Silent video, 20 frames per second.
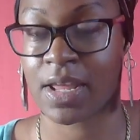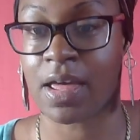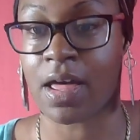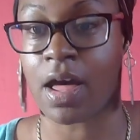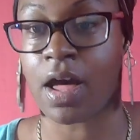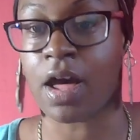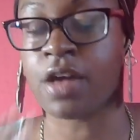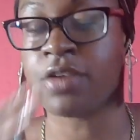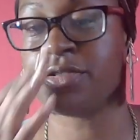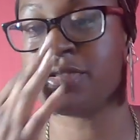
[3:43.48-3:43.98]

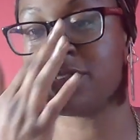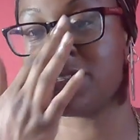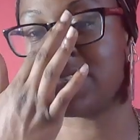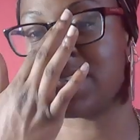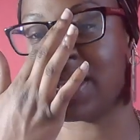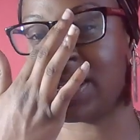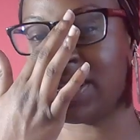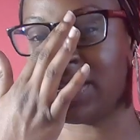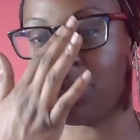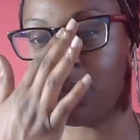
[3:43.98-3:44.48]

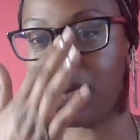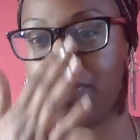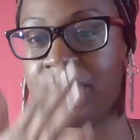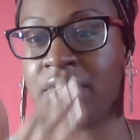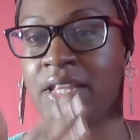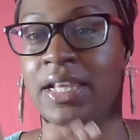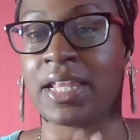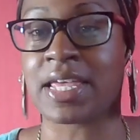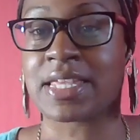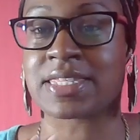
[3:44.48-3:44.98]
Understanding what
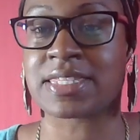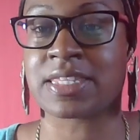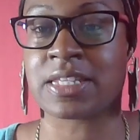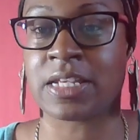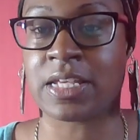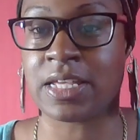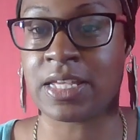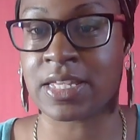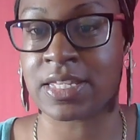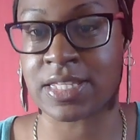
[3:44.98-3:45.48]
the lesson
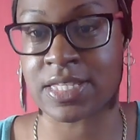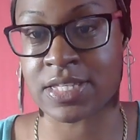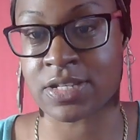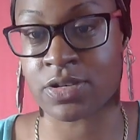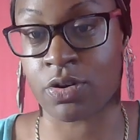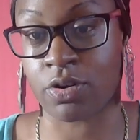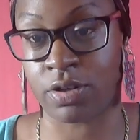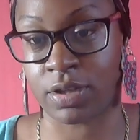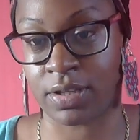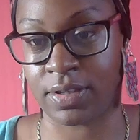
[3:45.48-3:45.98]
is in
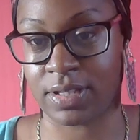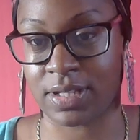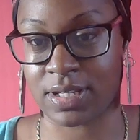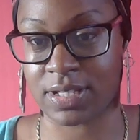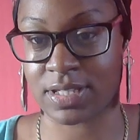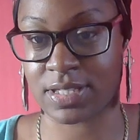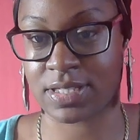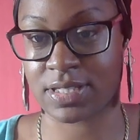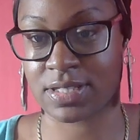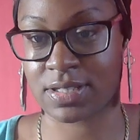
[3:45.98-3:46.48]
all of
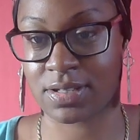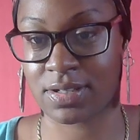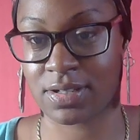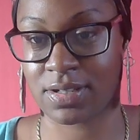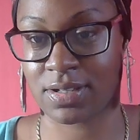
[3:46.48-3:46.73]
this.